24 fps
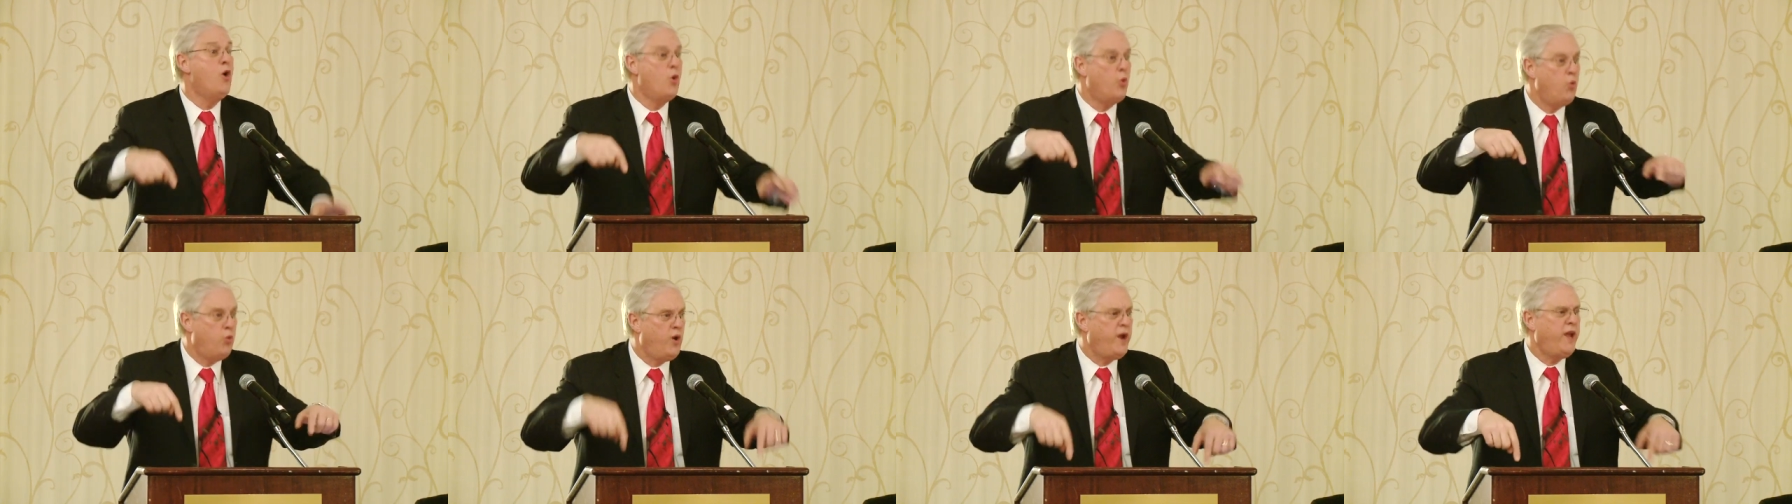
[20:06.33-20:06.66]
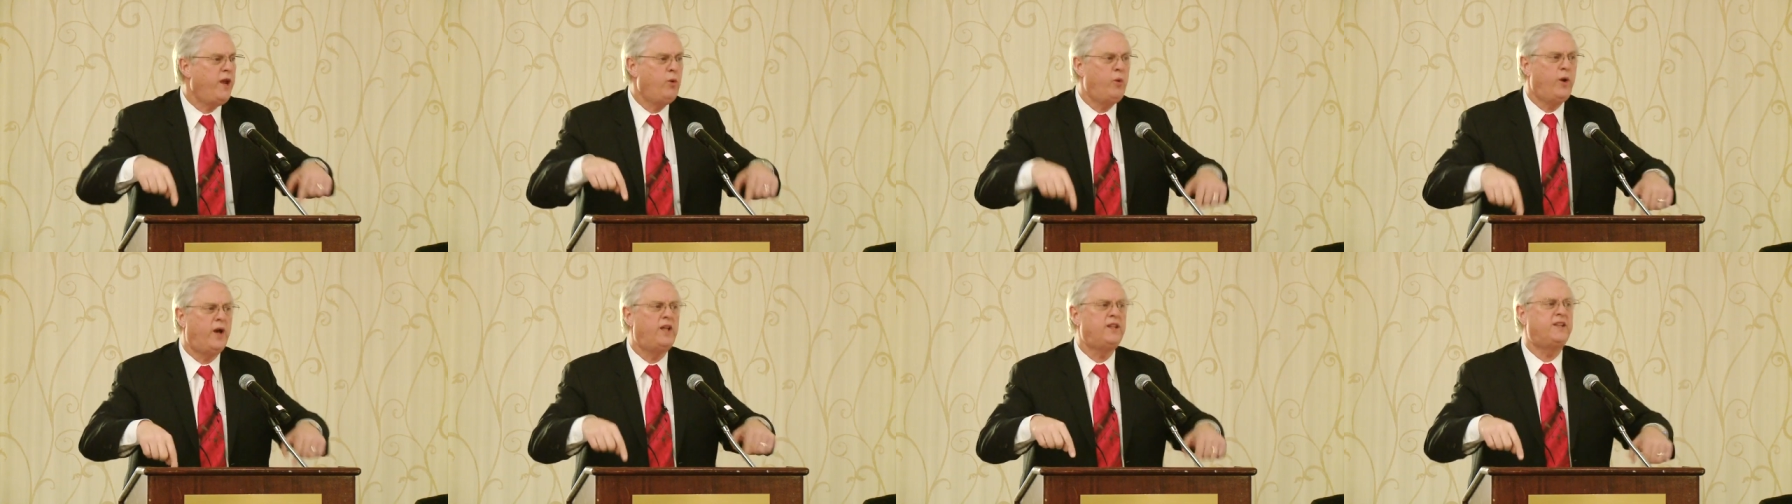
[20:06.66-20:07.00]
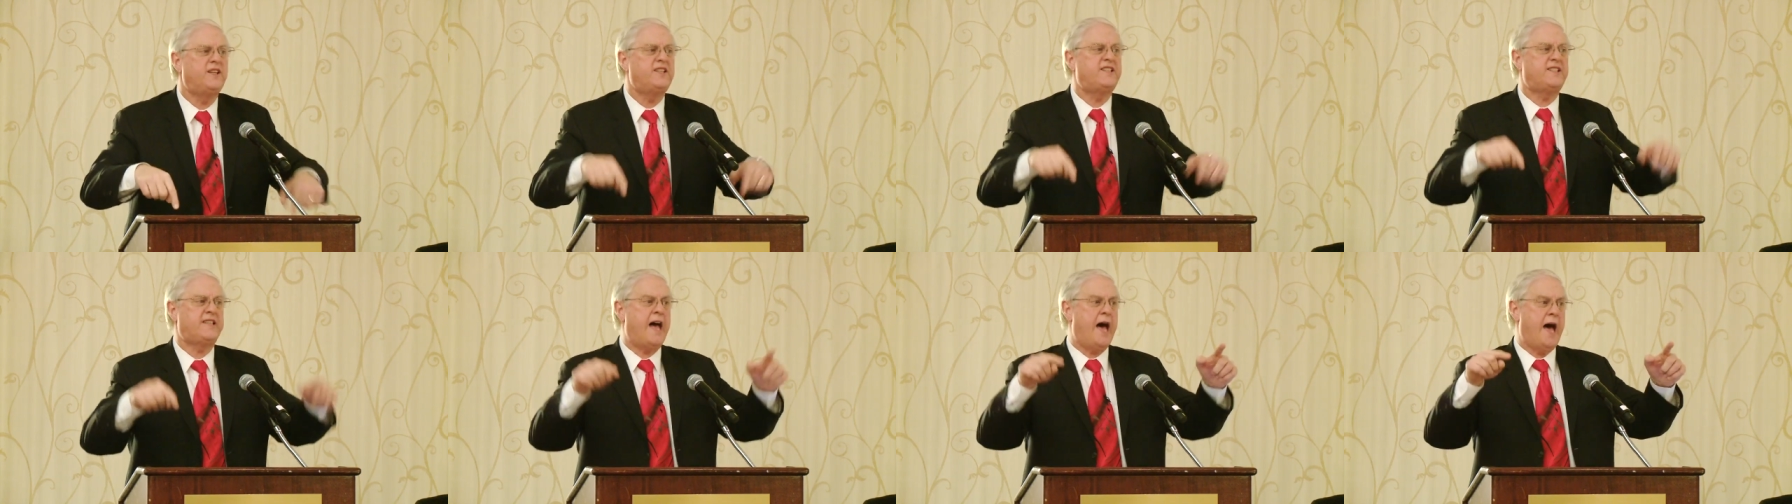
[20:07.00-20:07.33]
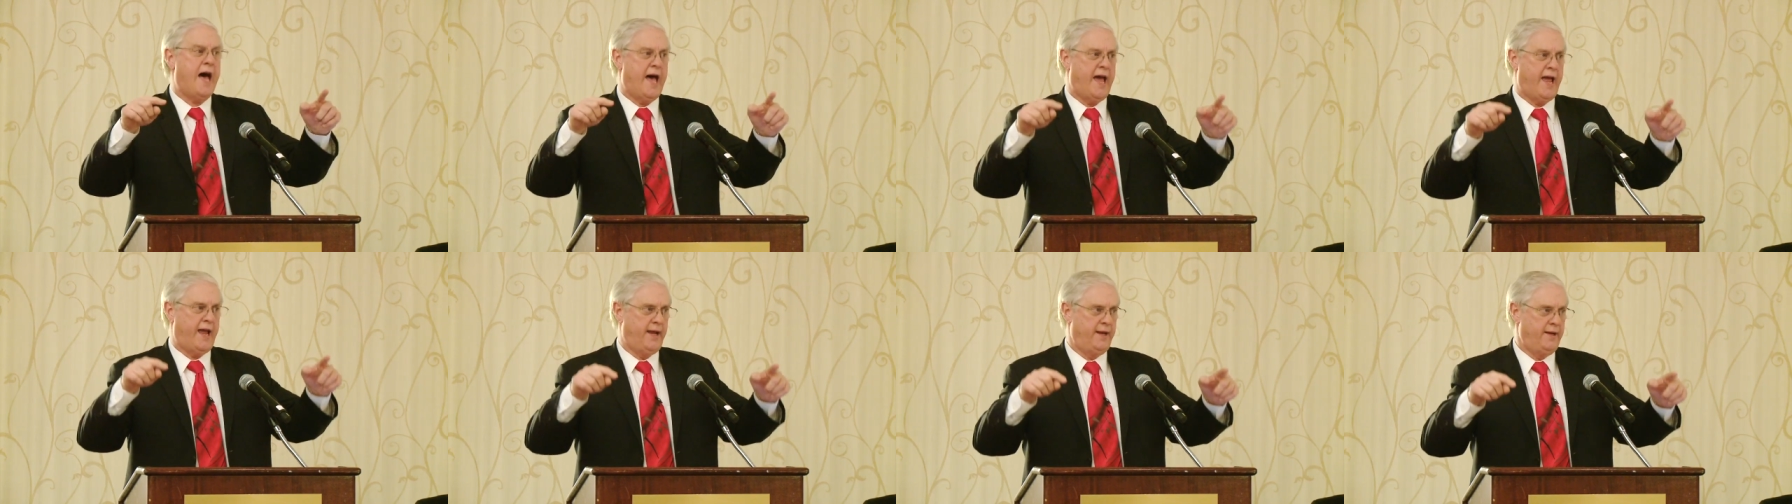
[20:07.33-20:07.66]
We will
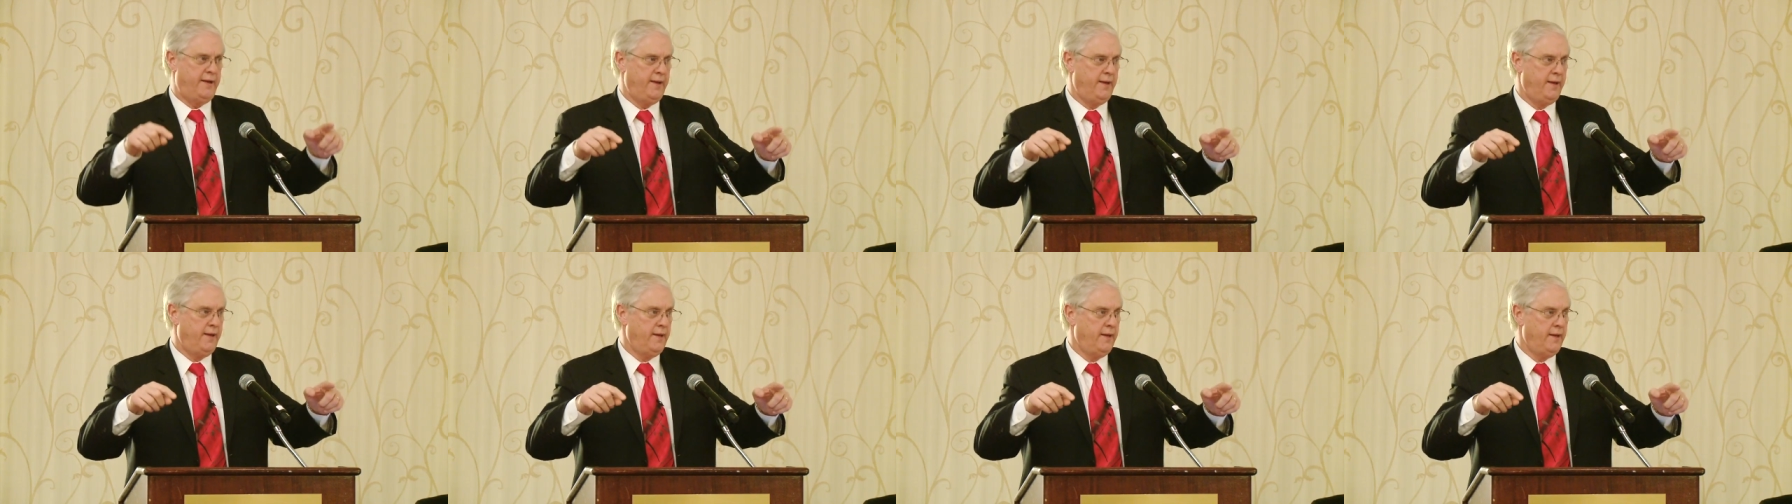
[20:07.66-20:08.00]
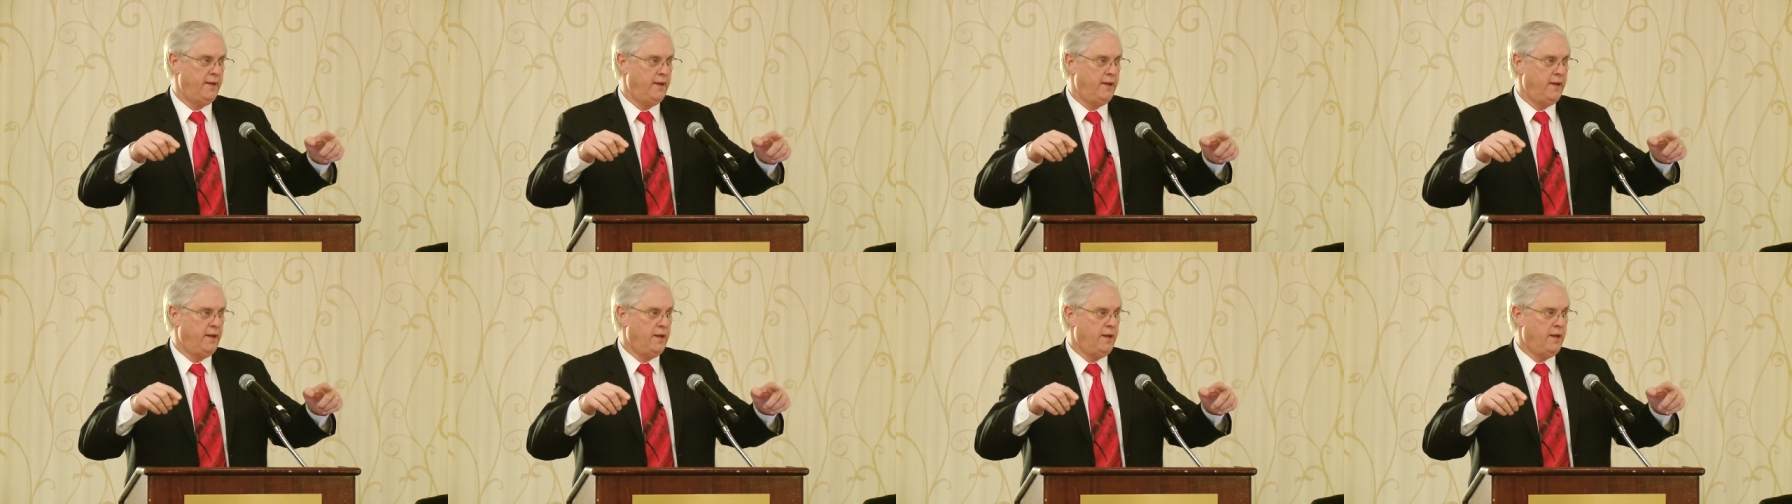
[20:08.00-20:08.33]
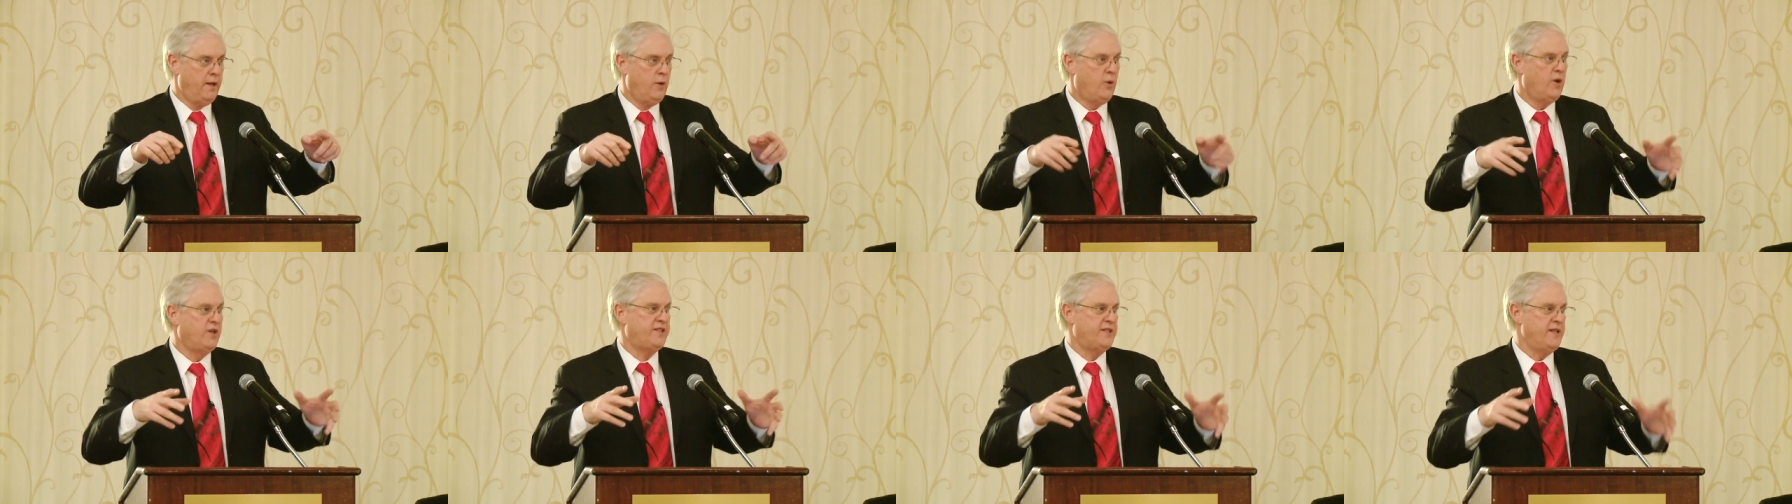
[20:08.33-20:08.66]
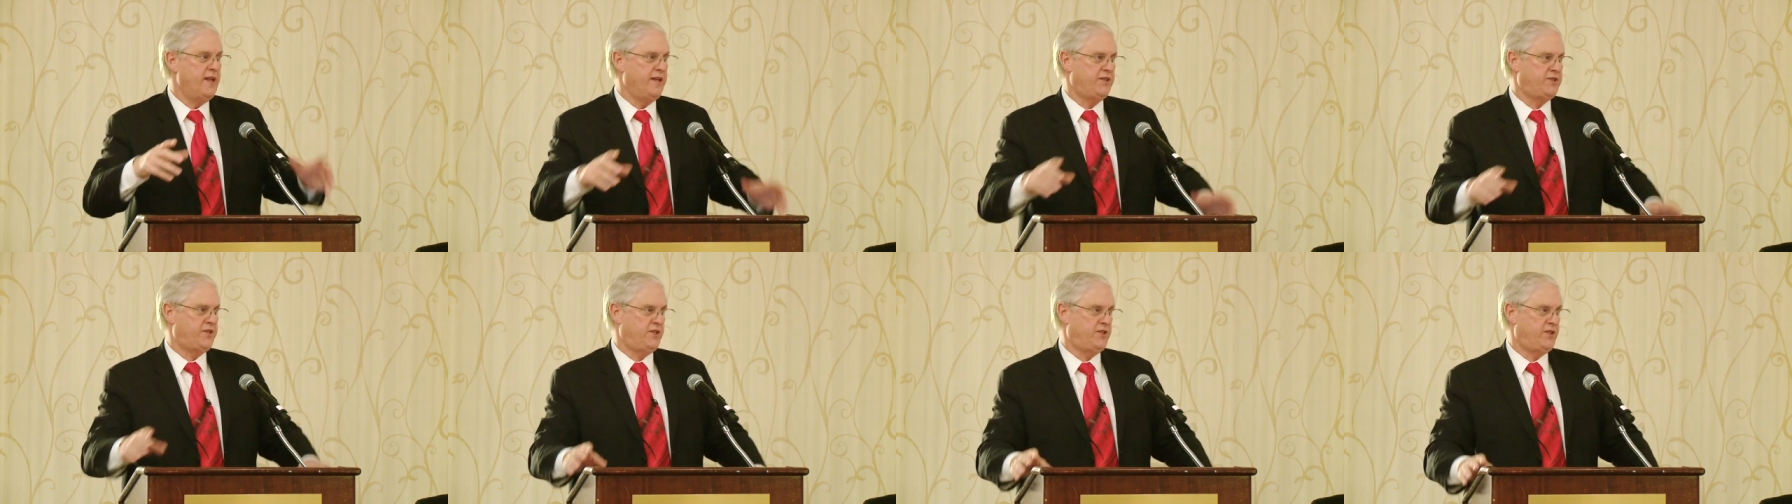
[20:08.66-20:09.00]
decide what's
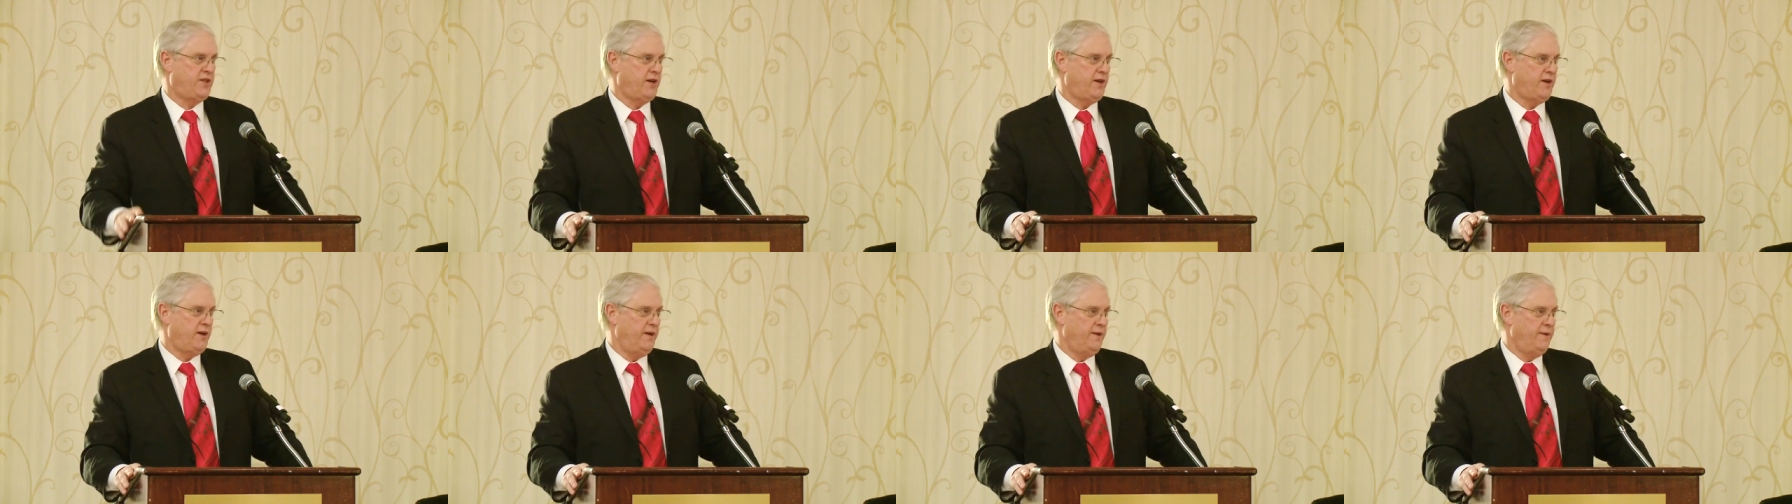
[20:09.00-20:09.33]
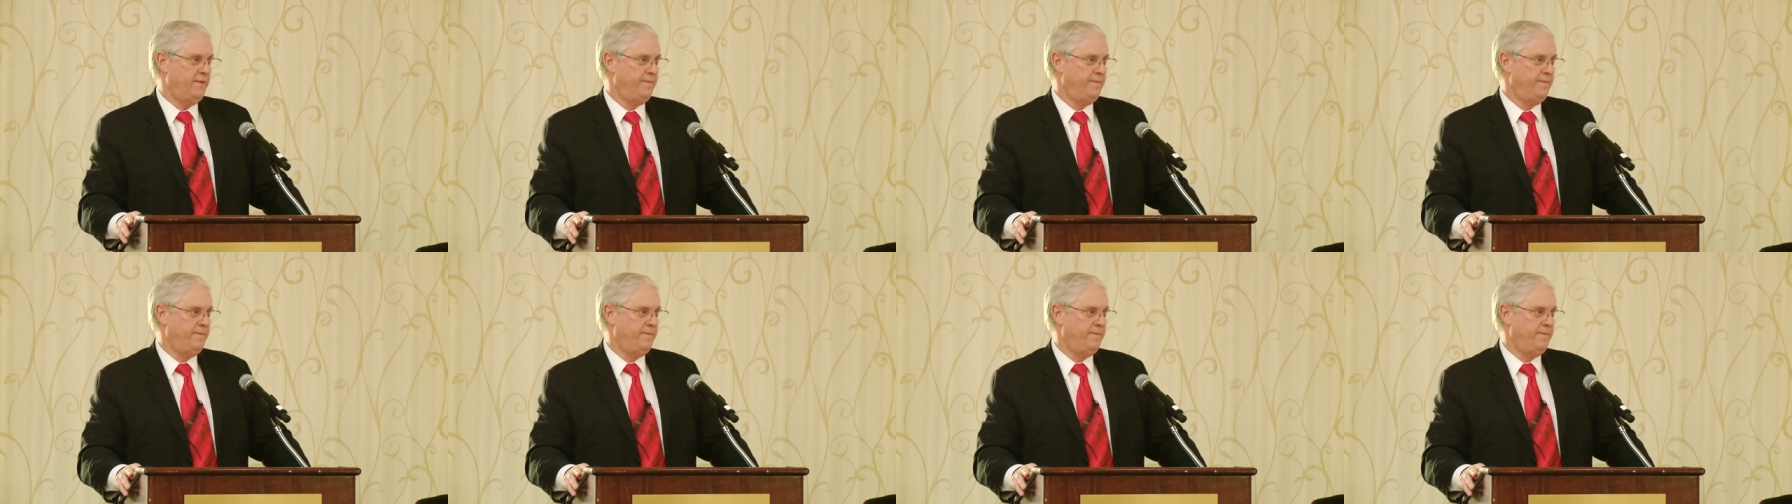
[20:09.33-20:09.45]
necessary.